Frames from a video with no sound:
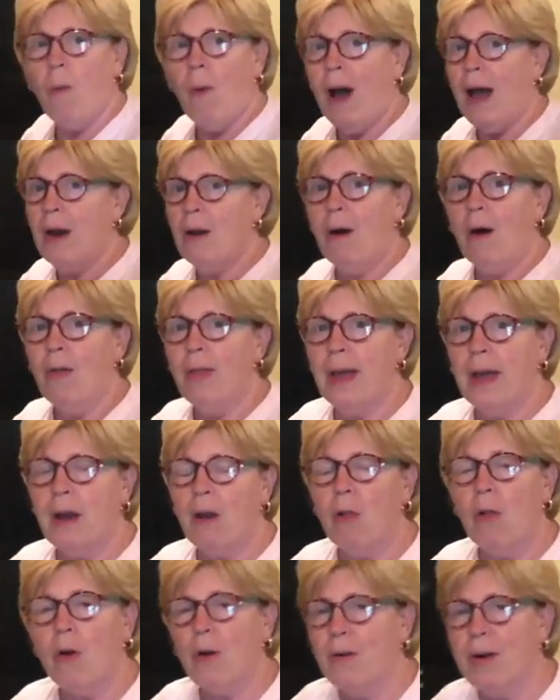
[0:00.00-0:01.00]
want all that
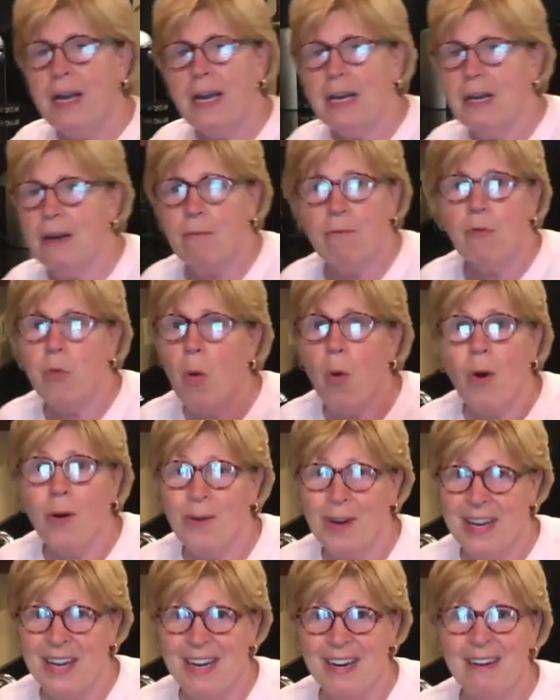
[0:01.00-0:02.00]
chlorine and
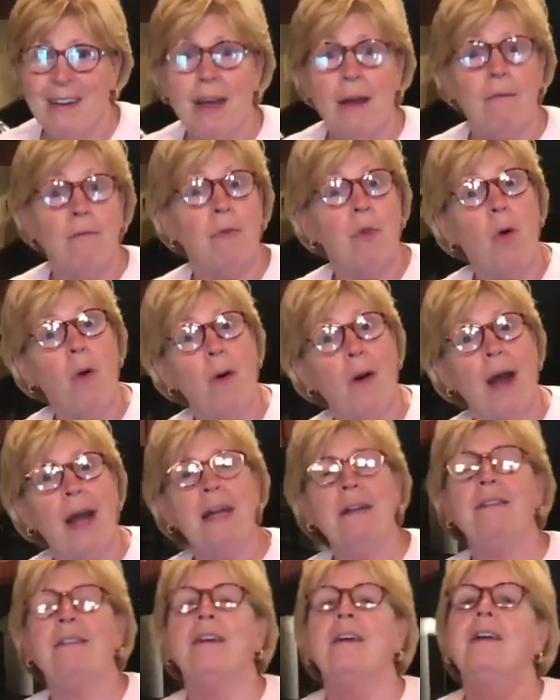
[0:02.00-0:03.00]
fluorine and
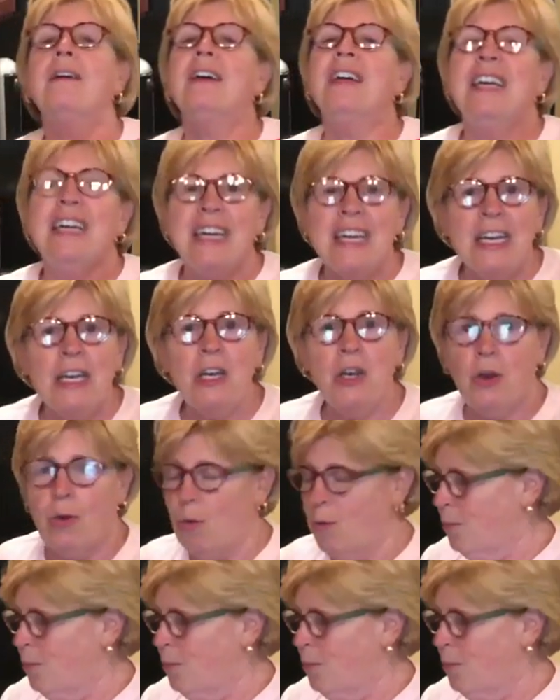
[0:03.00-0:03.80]
fluorides in you.